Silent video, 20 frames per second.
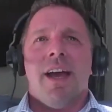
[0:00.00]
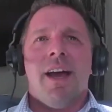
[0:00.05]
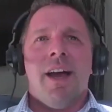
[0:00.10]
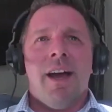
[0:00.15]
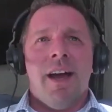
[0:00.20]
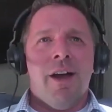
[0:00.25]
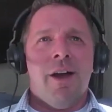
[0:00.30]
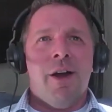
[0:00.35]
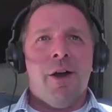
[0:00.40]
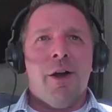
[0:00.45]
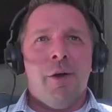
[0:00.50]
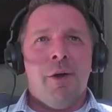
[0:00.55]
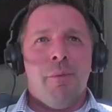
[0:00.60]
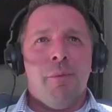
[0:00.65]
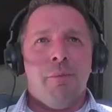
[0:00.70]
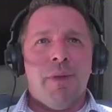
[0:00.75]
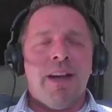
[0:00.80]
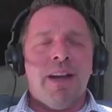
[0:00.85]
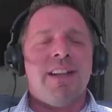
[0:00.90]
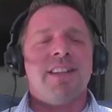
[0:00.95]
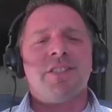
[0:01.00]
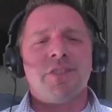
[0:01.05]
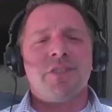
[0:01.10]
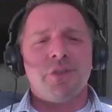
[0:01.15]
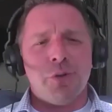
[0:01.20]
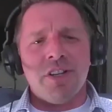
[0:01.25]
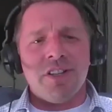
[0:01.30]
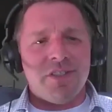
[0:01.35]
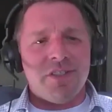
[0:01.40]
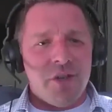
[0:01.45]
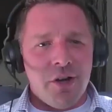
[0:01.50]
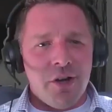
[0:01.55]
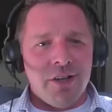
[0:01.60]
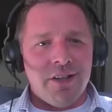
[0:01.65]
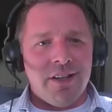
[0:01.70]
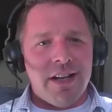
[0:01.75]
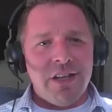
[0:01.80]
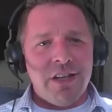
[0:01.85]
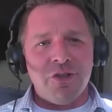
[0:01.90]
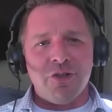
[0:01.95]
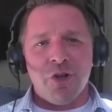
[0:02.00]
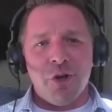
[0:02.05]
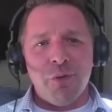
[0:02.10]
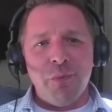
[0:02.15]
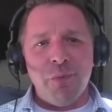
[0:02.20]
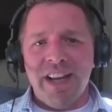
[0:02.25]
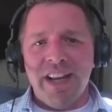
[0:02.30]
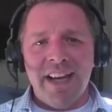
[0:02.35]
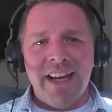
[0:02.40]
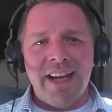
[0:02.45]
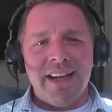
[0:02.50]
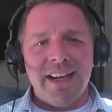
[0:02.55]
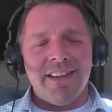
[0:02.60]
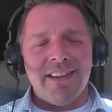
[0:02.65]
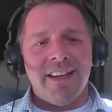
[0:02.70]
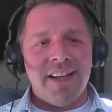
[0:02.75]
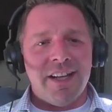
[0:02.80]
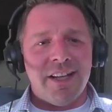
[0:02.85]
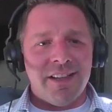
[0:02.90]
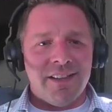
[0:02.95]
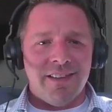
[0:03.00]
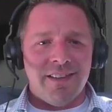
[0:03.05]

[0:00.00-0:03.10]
And it sort of started in Germany, and then